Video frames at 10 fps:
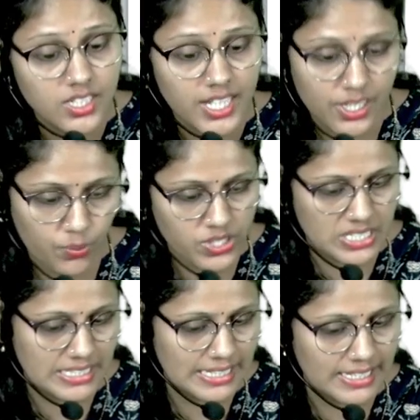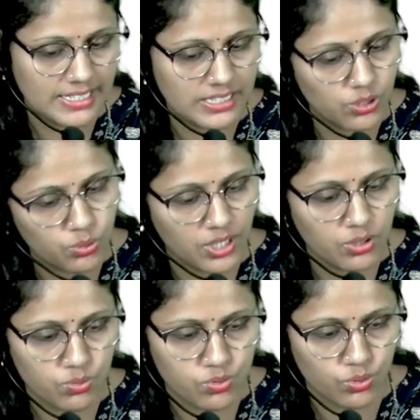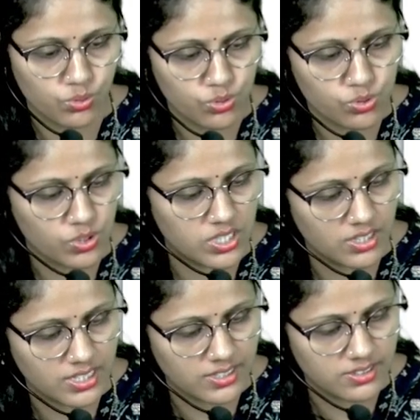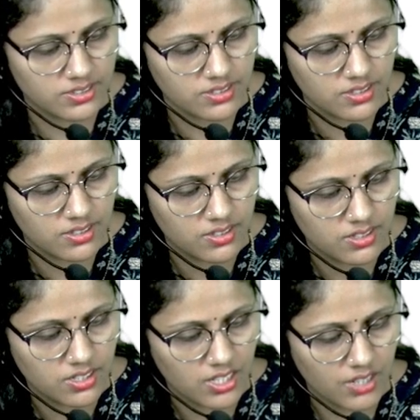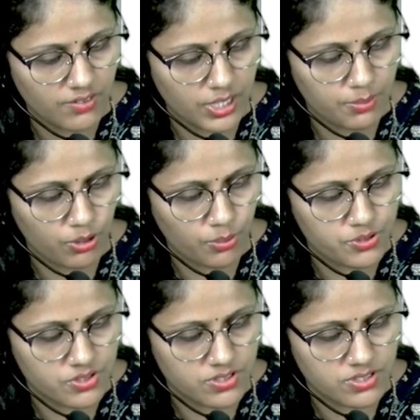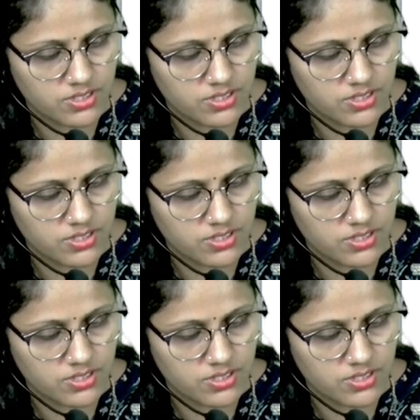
equation, then you can do so. So here are the available options.